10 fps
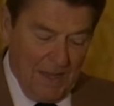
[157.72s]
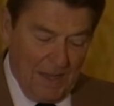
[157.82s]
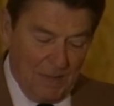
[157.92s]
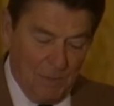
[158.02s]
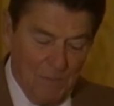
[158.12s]

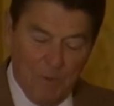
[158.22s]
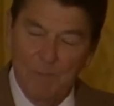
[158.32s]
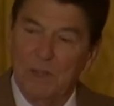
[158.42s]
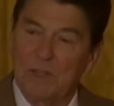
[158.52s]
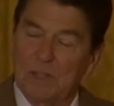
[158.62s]
Had we
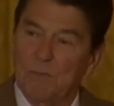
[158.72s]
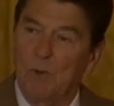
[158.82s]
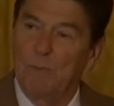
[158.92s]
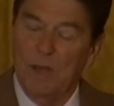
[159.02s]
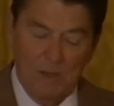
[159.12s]
permitted this
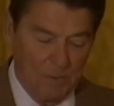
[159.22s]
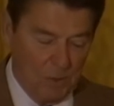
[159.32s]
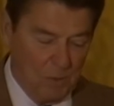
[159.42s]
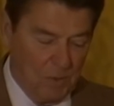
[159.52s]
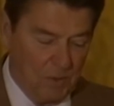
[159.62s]
momentum
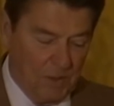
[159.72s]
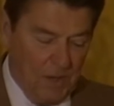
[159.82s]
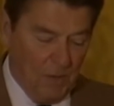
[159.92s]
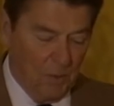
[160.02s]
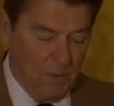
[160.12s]
to
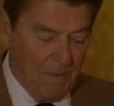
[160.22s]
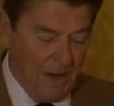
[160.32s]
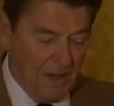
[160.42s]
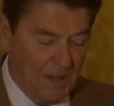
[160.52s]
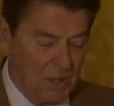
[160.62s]

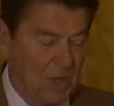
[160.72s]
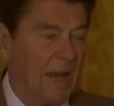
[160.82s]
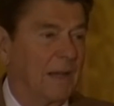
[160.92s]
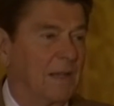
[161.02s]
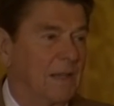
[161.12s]
remain
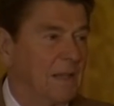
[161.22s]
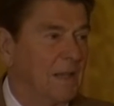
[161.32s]
unchecked,